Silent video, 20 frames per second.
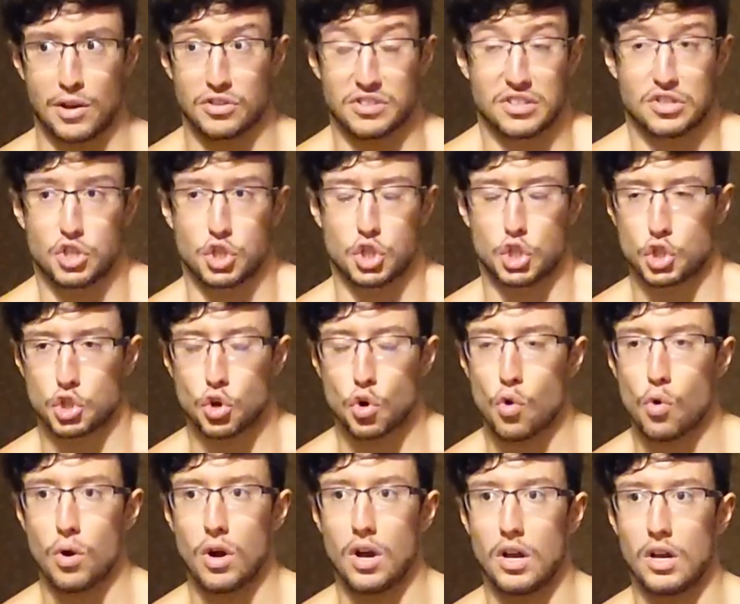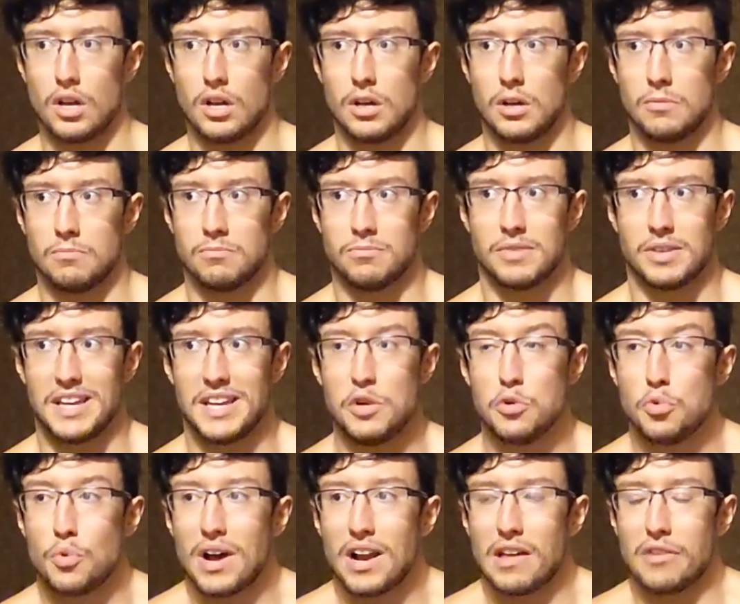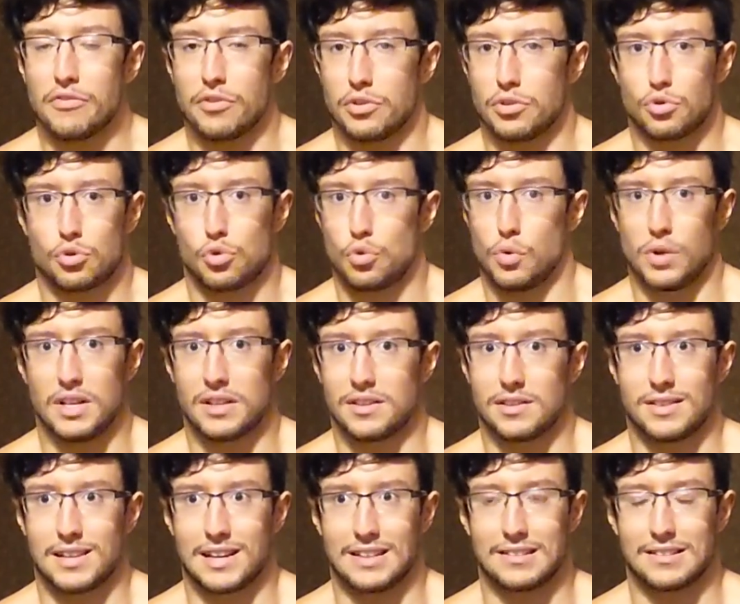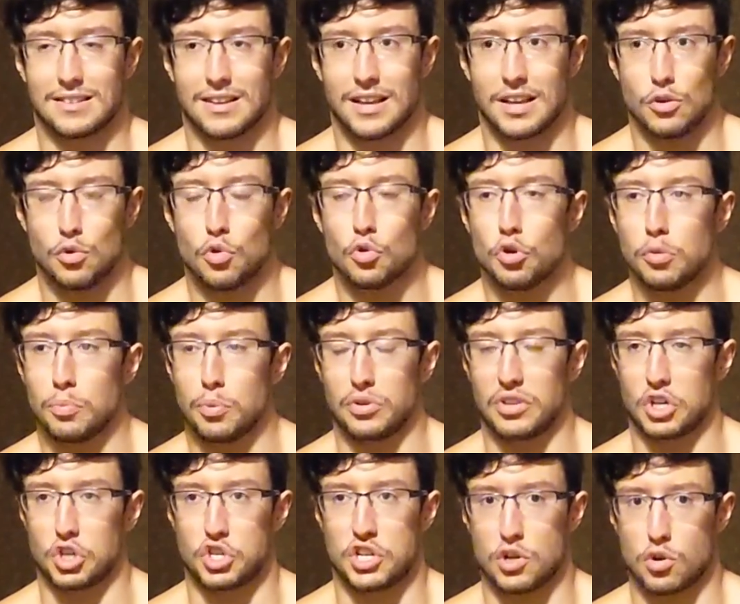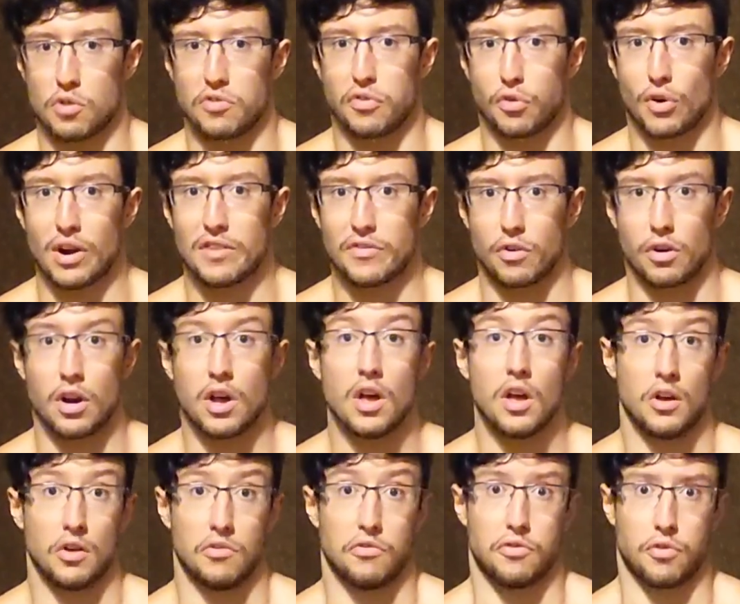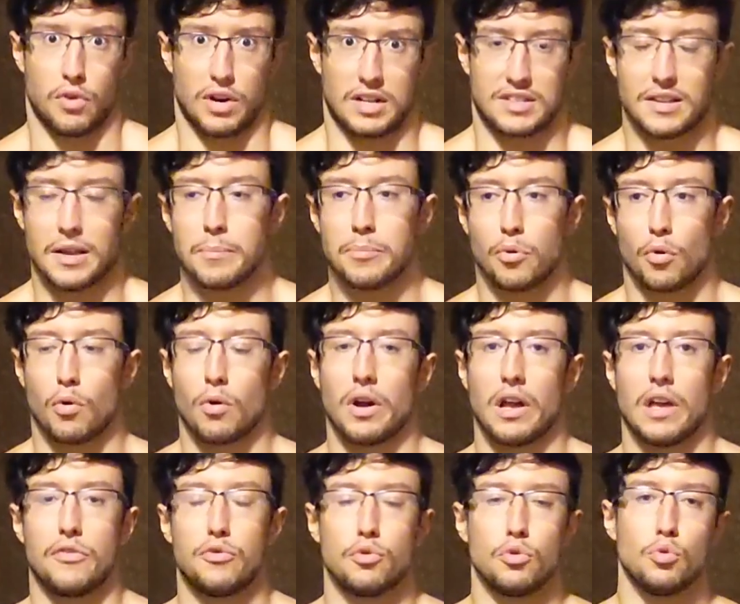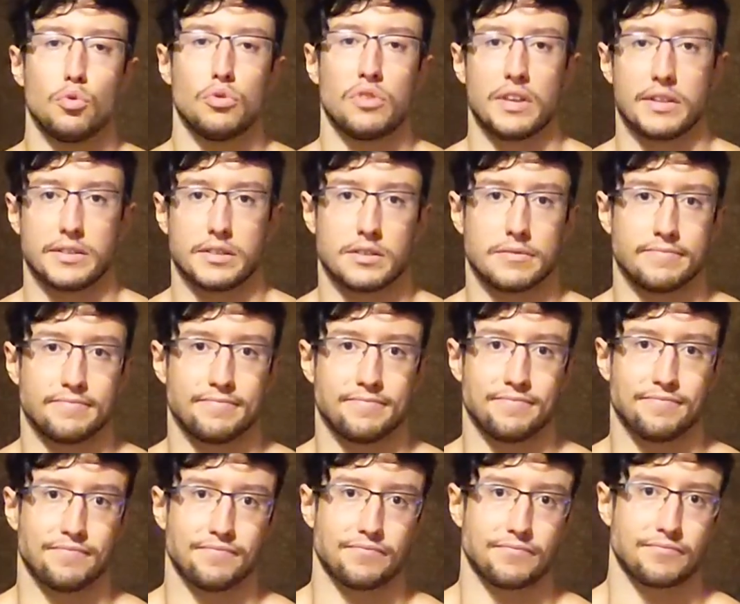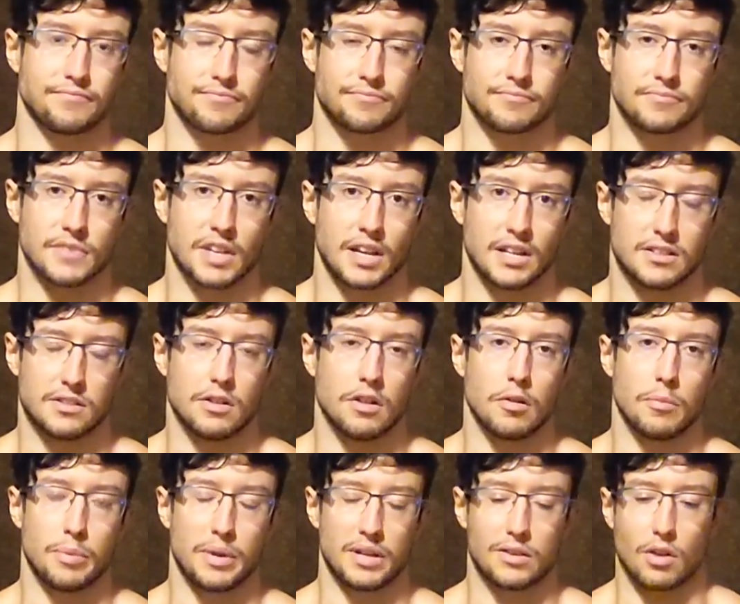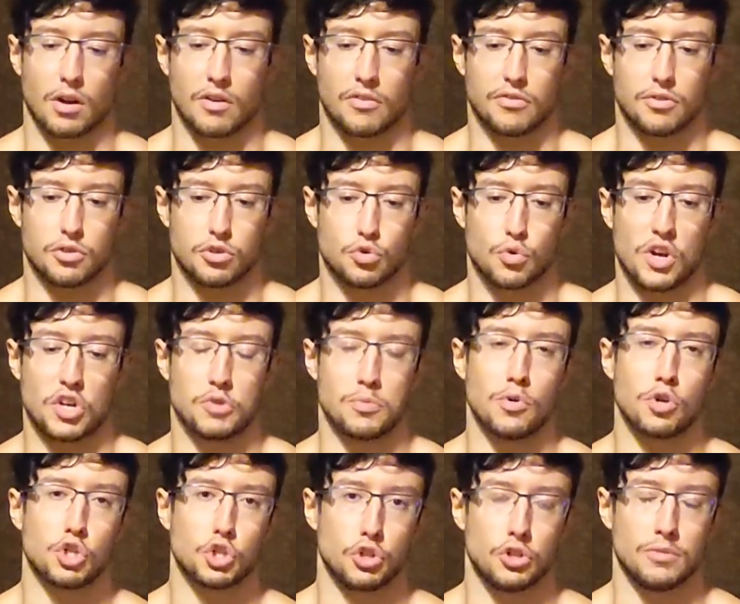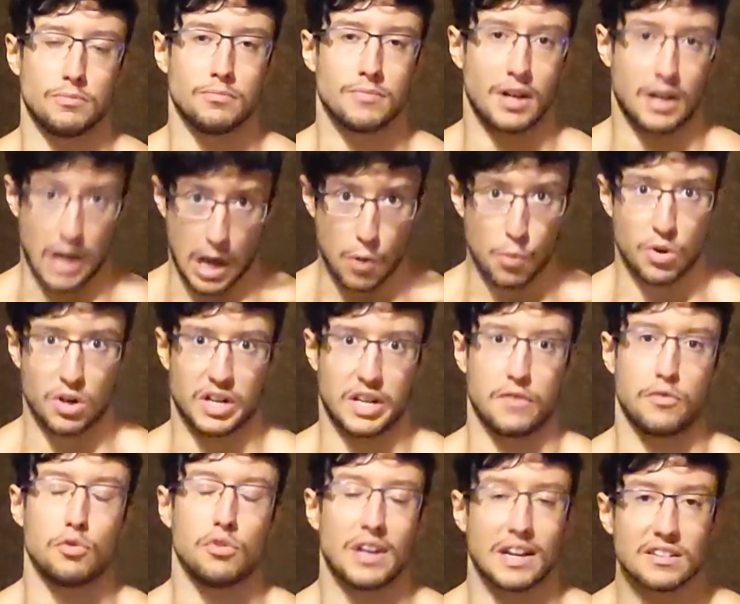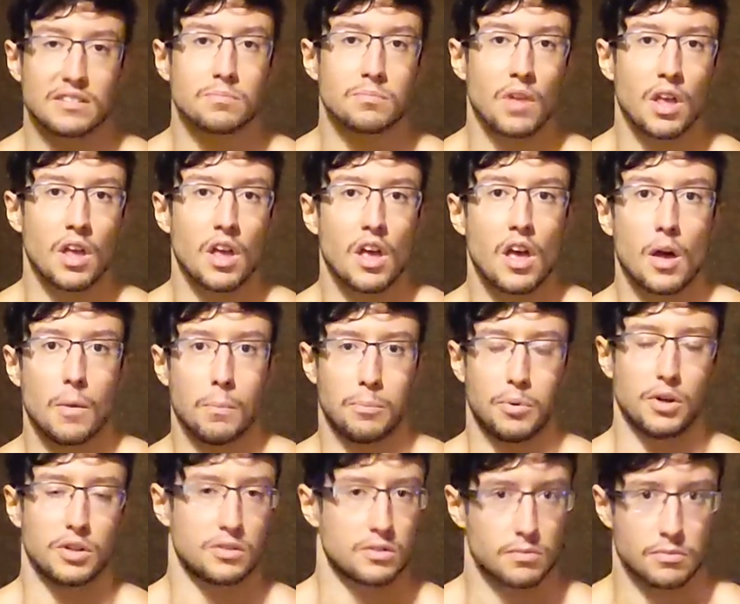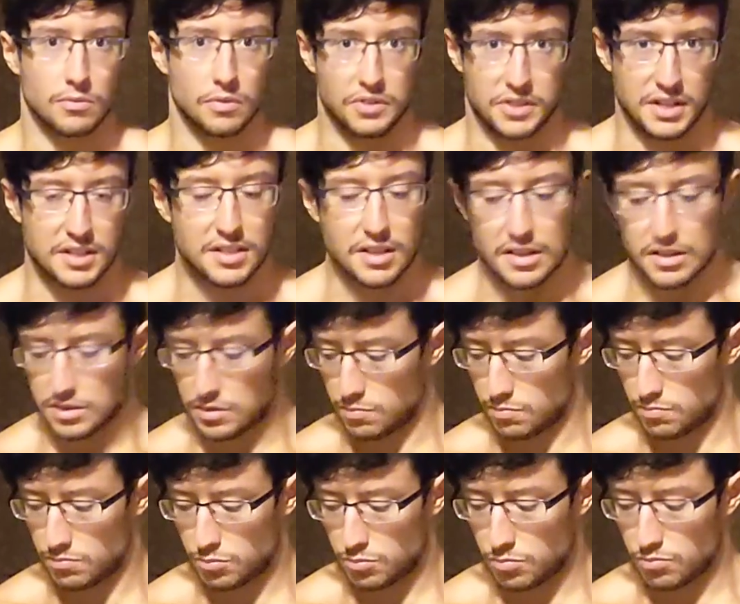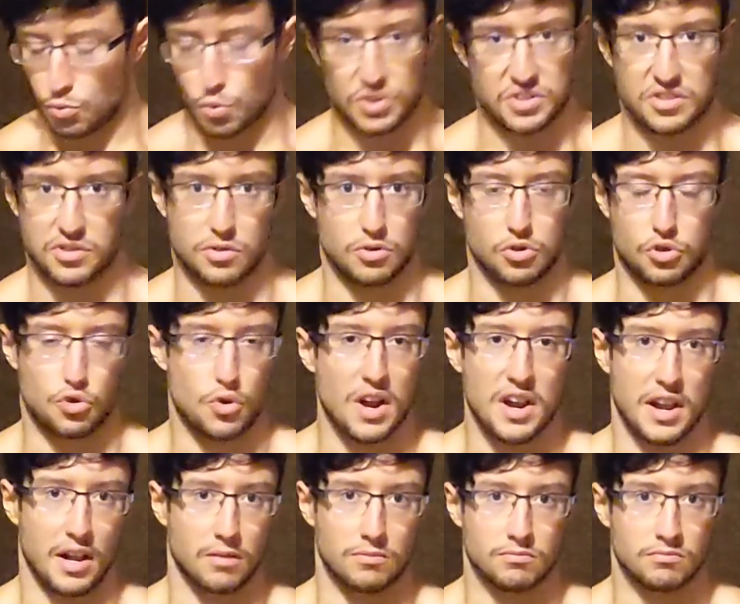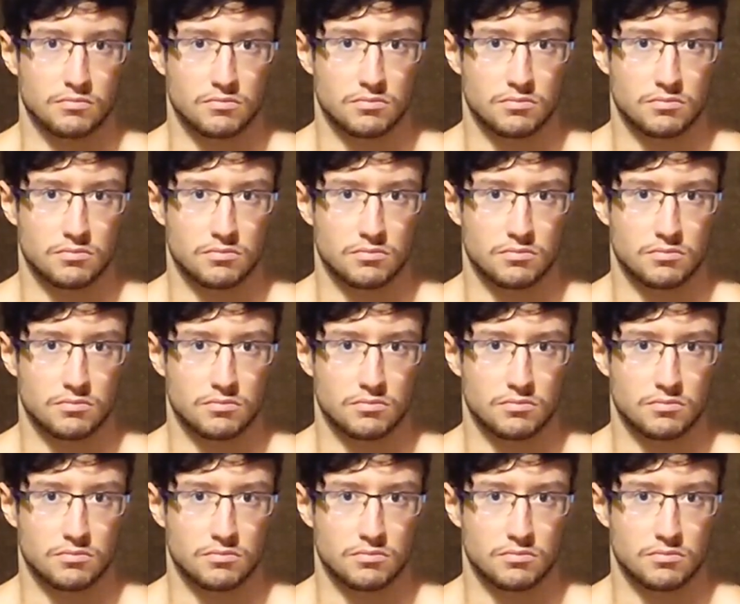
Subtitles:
because it's so irrelevant to it that you could potentially go forever. For example, if you do this, it's a little bit of a strange motion, I will give you that. But this is resistance training